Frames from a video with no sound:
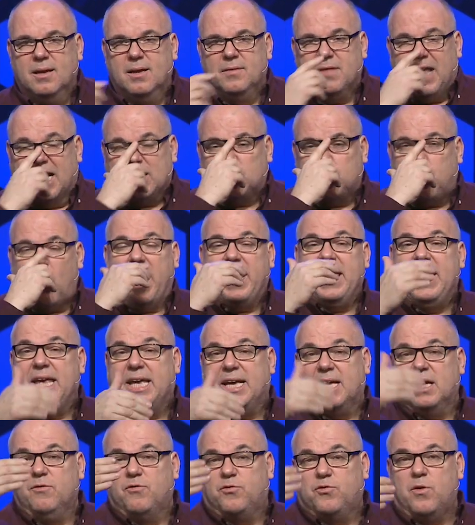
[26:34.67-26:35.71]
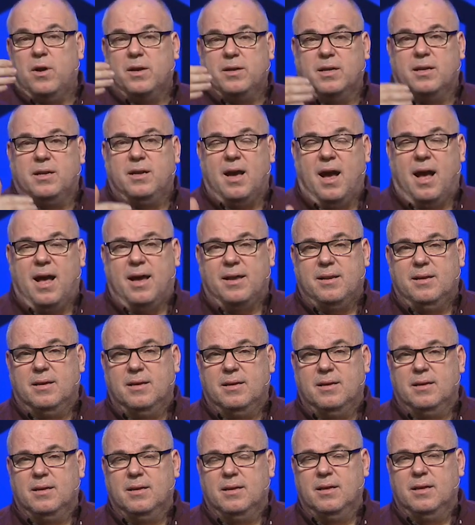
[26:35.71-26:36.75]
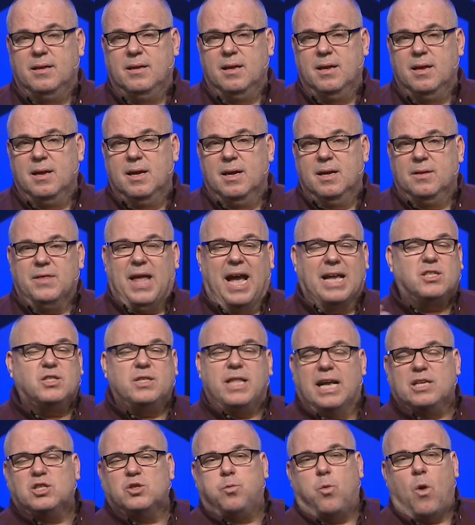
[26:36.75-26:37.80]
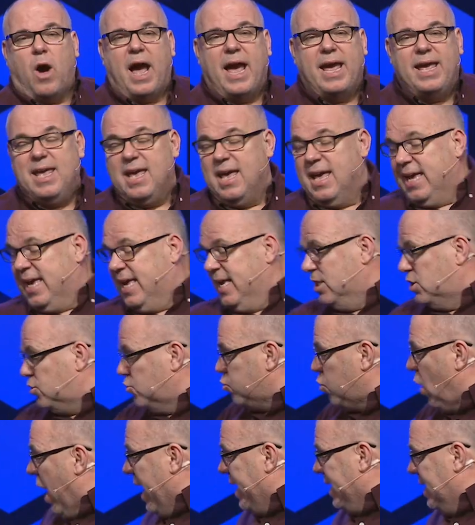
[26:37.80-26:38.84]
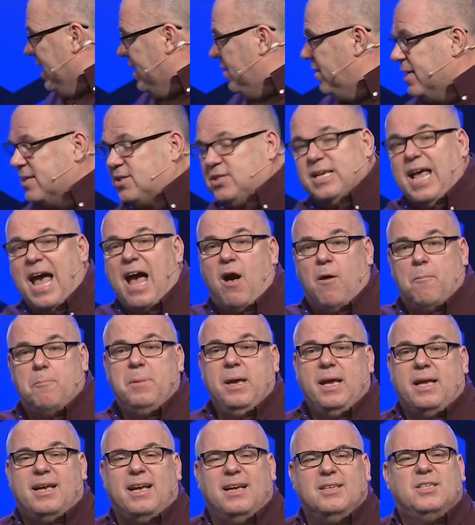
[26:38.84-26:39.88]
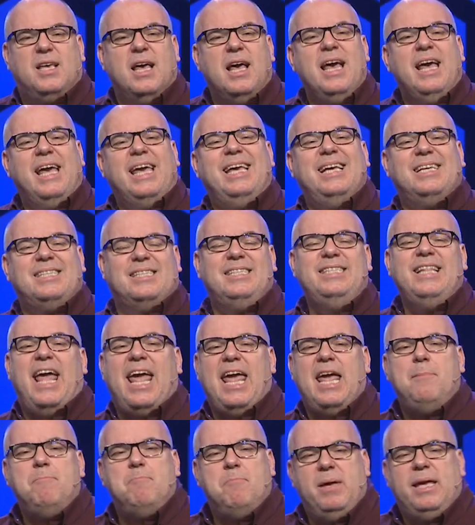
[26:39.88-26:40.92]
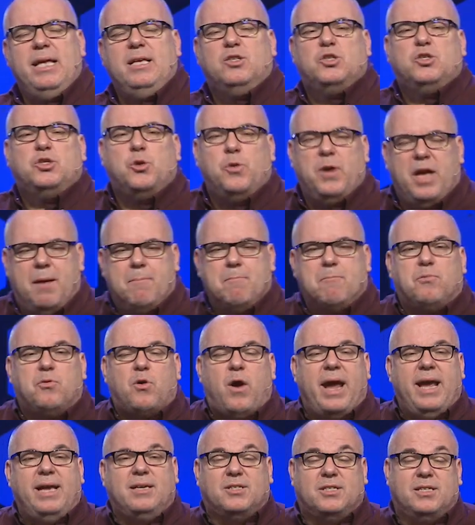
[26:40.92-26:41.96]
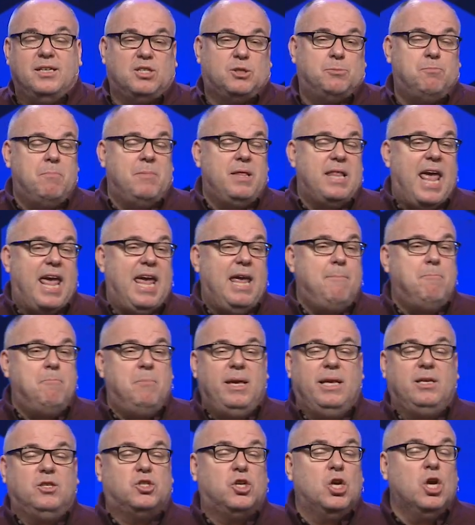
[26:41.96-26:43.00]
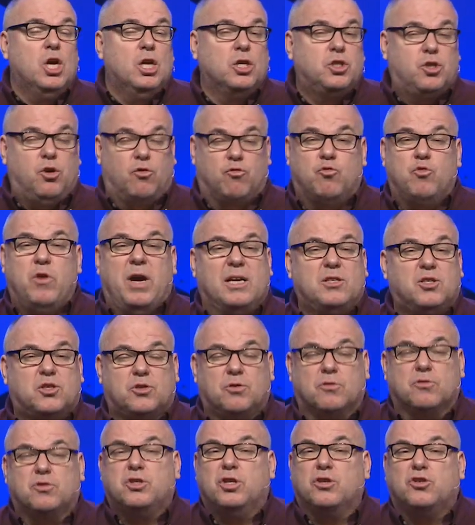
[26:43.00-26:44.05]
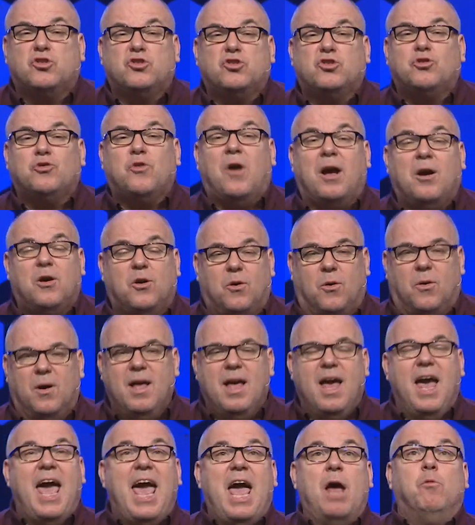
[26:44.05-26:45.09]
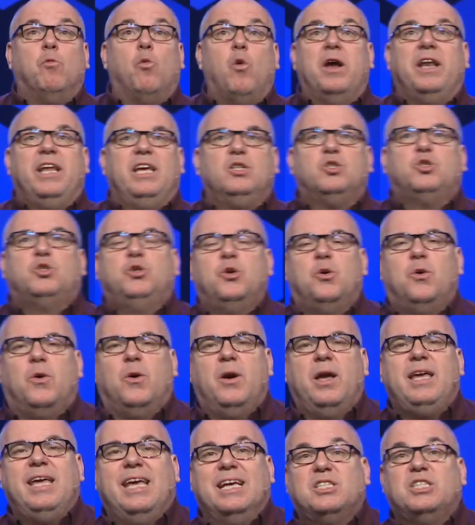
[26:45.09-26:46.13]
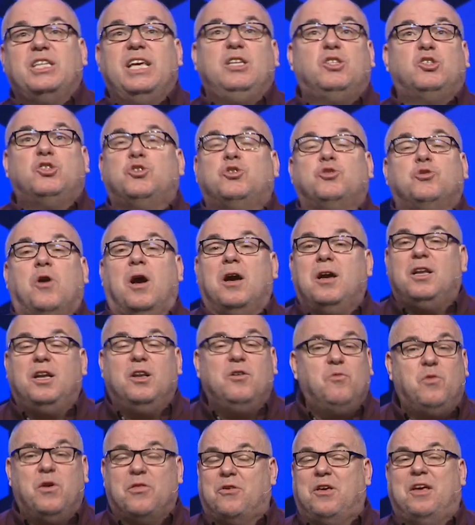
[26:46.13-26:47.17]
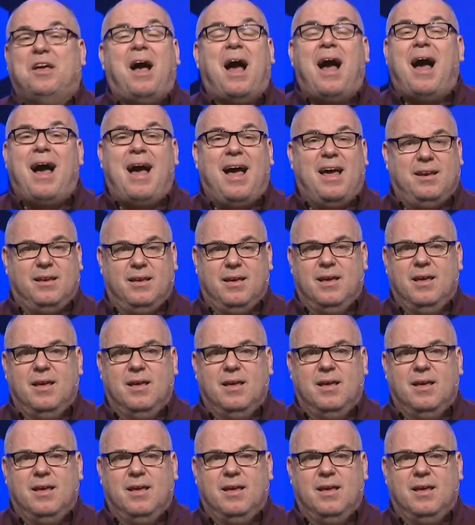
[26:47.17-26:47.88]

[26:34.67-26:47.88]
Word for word: That's why he confronted God. That's, that's why he's writing this out because his name means to embrace, his name means to wrestle, to struggle. And what he's doing is he's struggling with God.